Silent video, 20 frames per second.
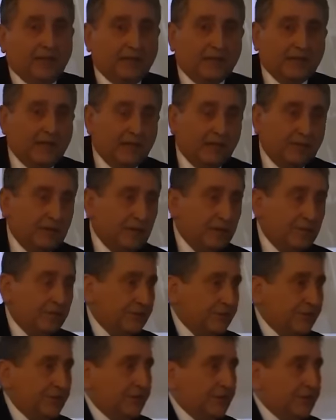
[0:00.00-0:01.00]
And that, that
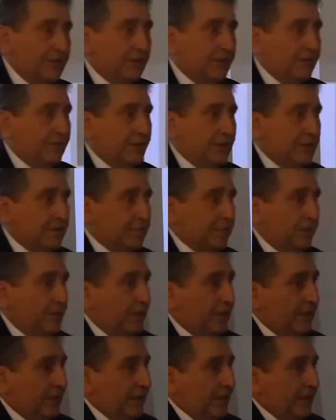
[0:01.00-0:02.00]
was just
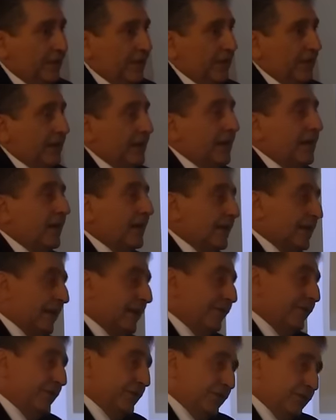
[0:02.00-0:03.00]
incredible. And I, I
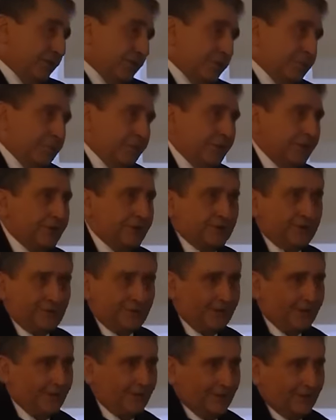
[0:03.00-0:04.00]
gave it to a
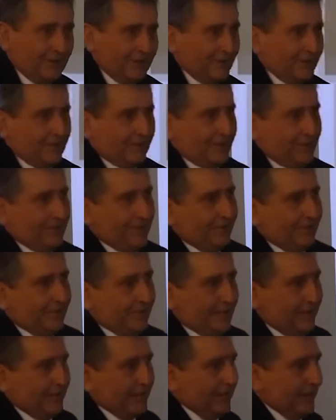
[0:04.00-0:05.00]
priest, uh, so I
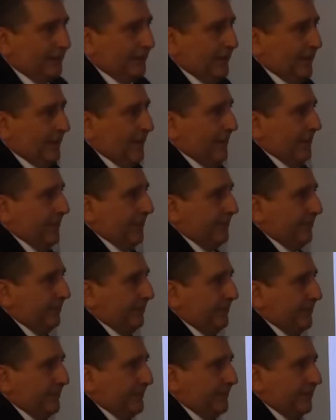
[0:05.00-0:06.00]
felt I, I
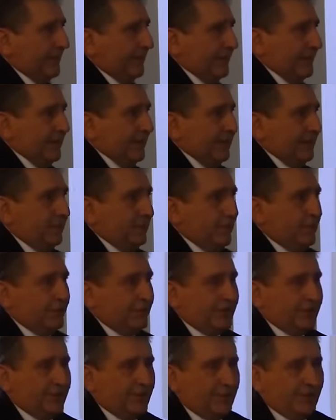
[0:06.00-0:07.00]
didn't feel that I
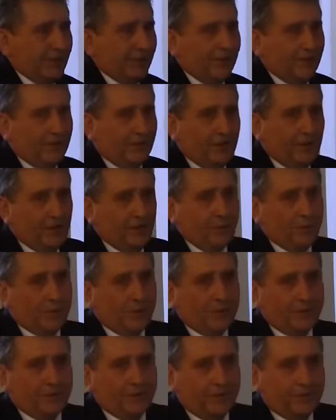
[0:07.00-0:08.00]
was uh,
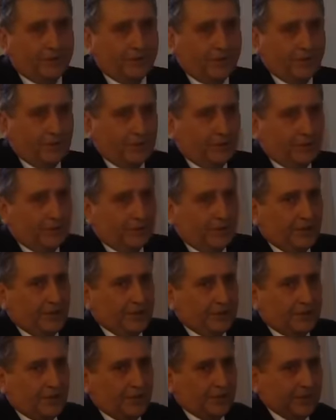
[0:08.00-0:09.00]
worthy to
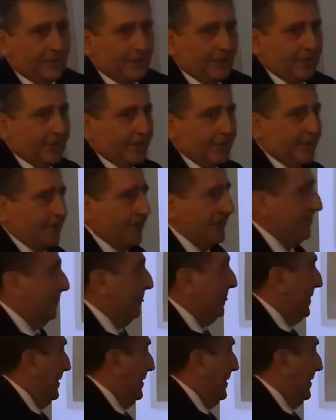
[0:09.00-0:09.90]
keep something like that.